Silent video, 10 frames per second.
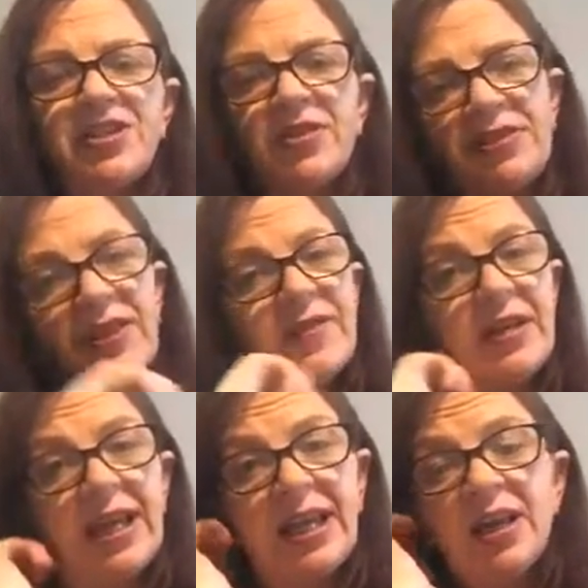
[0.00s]
So
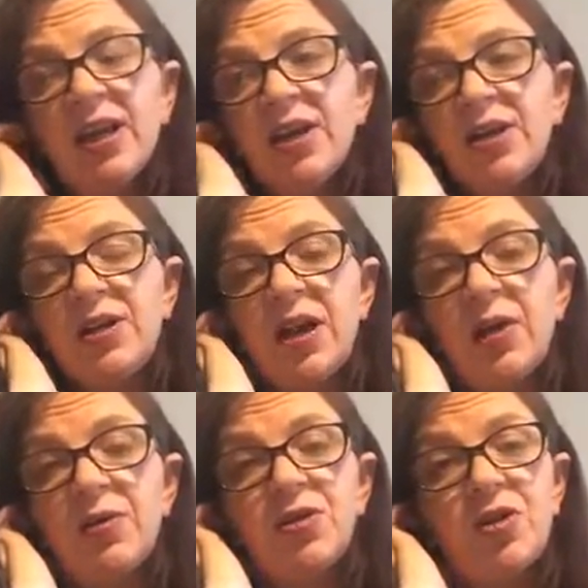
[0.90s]
definitely, you
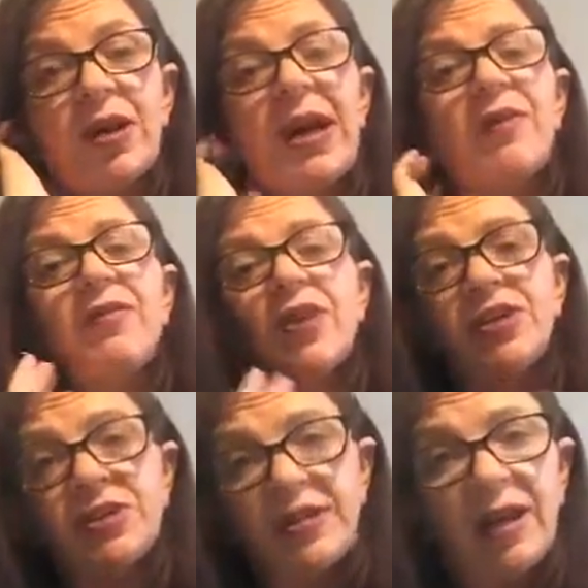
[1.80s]
know, try it out first
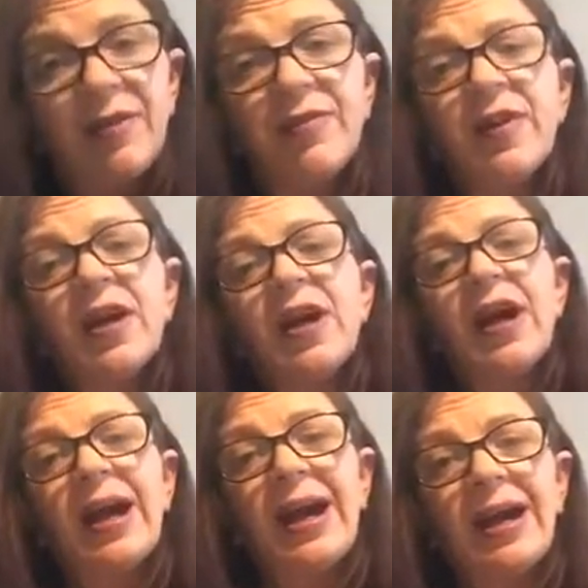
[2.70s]
yourself,
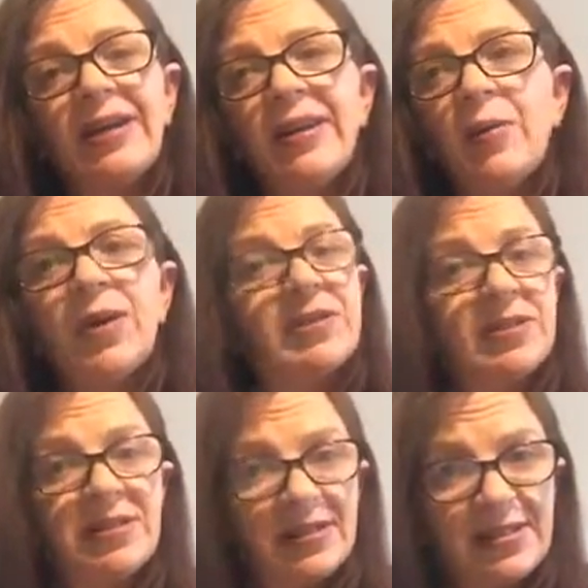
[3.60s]
and then when it's
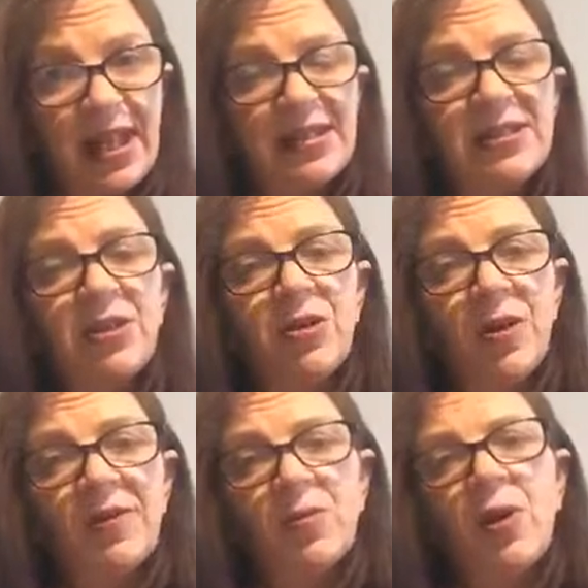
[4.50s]
a success and you know
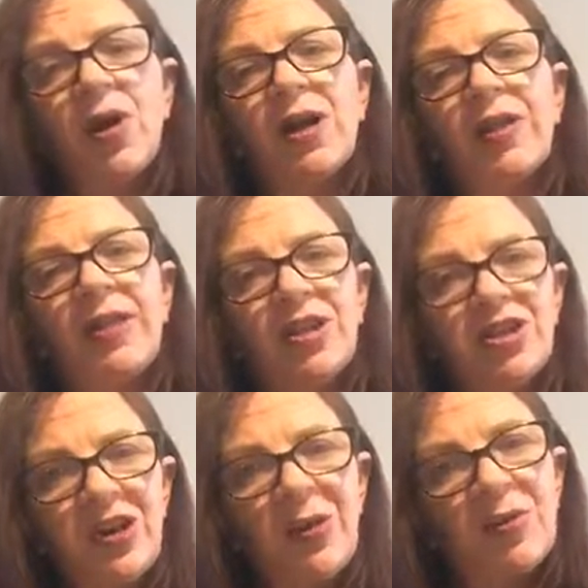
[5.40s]
it's working, then
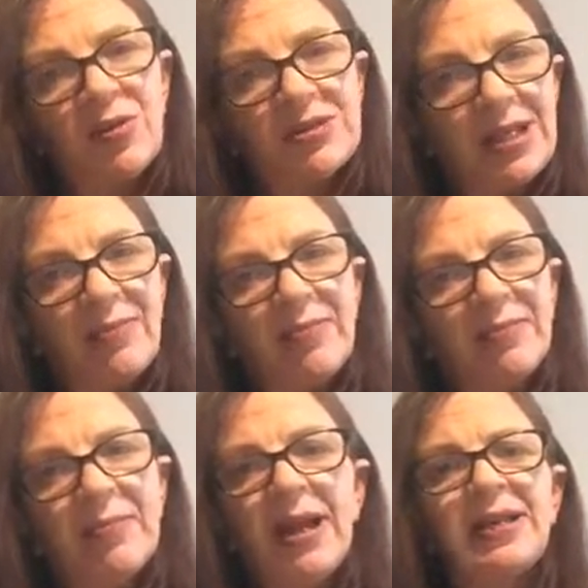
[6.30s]
share it with your
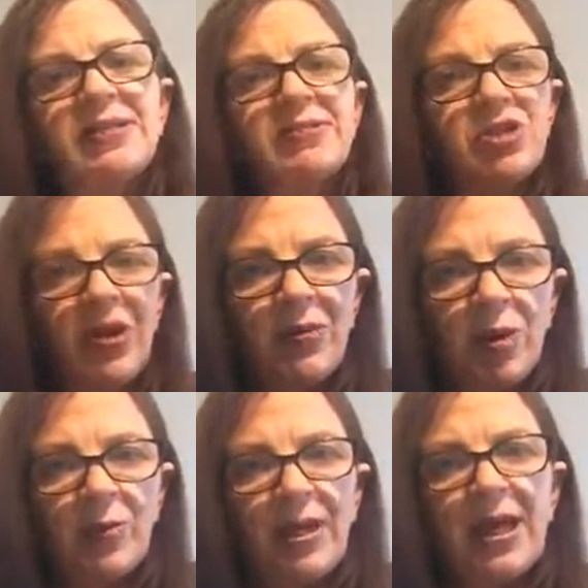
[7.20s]
teammates, share it with
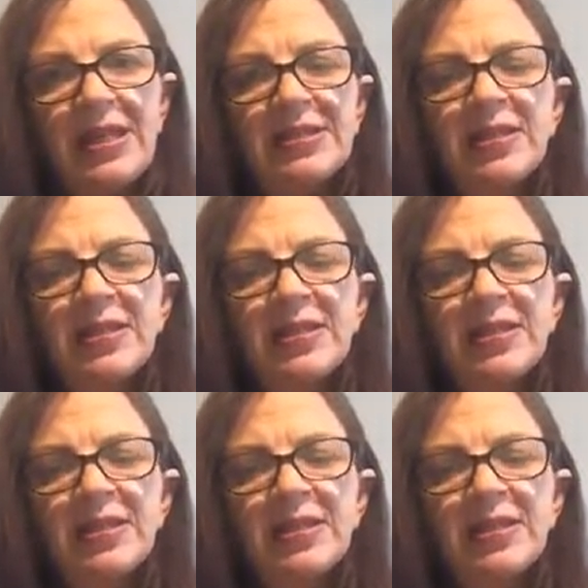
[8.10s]
your peers.